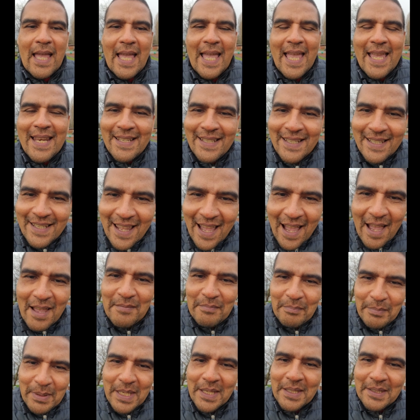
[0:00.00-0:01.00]
and
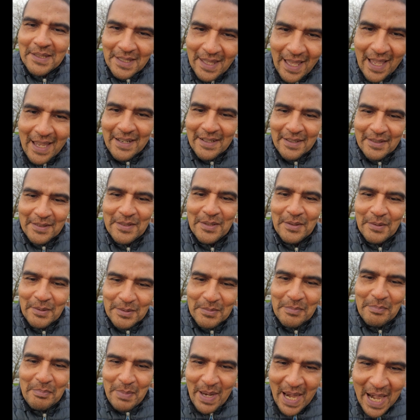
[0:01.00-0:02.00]
not be a liar to
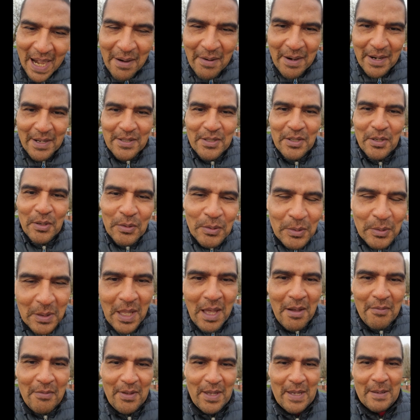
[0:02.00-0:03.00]
his parents who
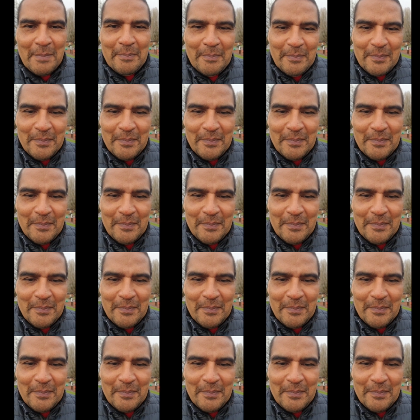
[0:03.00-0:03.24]
love him?